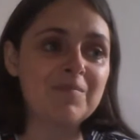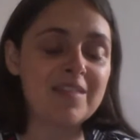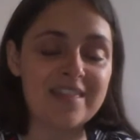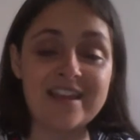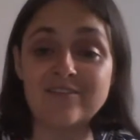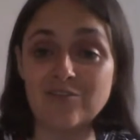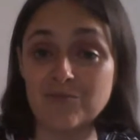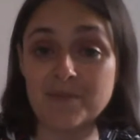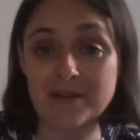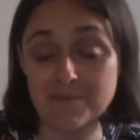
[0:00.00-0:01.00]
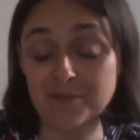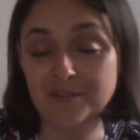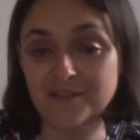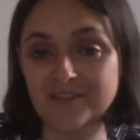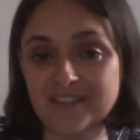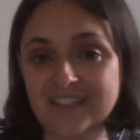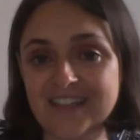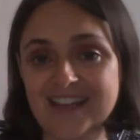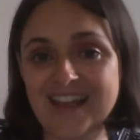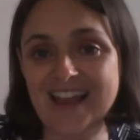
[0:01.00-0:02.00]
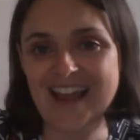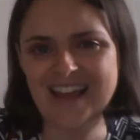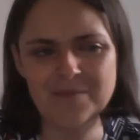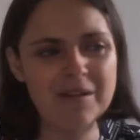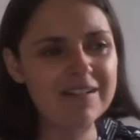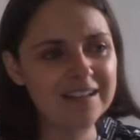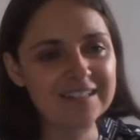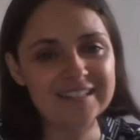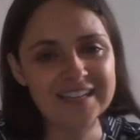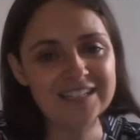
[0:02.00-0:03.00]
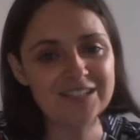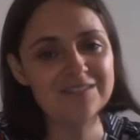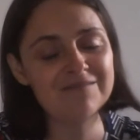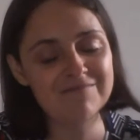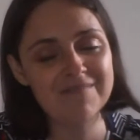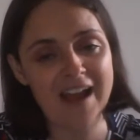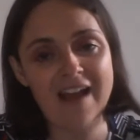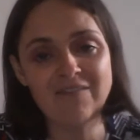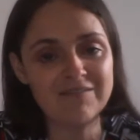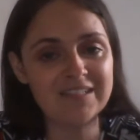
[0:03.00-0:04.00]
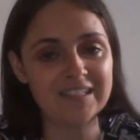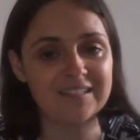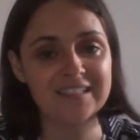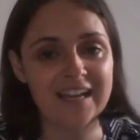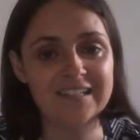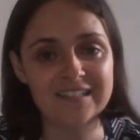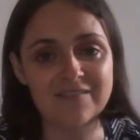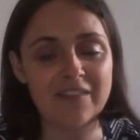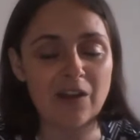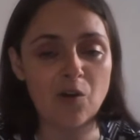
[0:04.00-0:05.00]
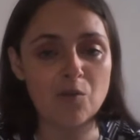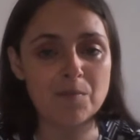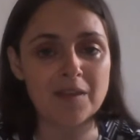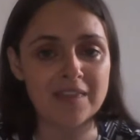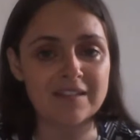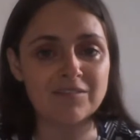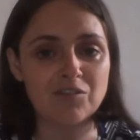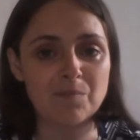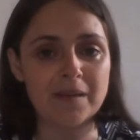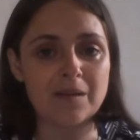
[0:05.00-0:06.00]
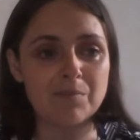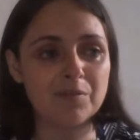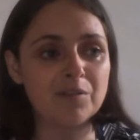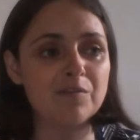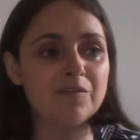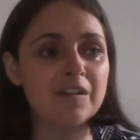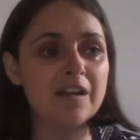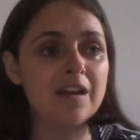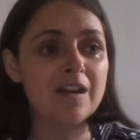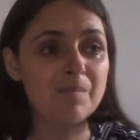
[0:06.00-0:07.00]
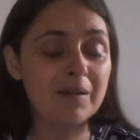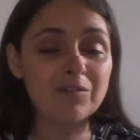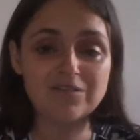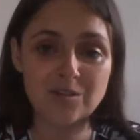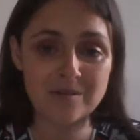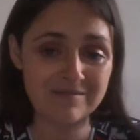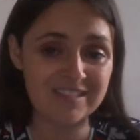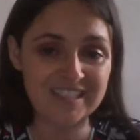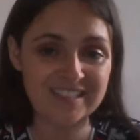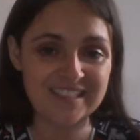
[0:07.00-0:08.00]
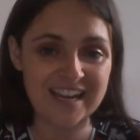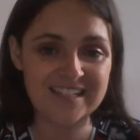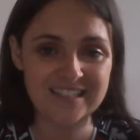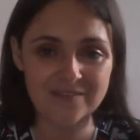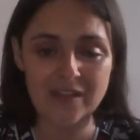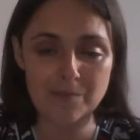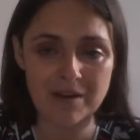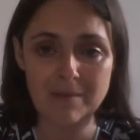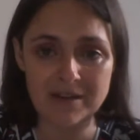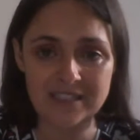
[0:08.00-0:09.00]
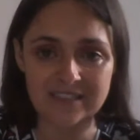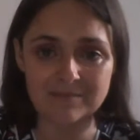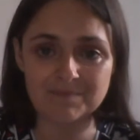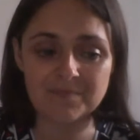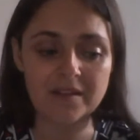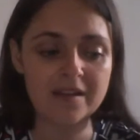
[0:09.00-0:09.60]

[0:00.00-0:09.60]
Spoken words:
things could be improved. And Americans need to have a resuscitation of their hope that things could be improved, but also a resuscitation of their pragmatism,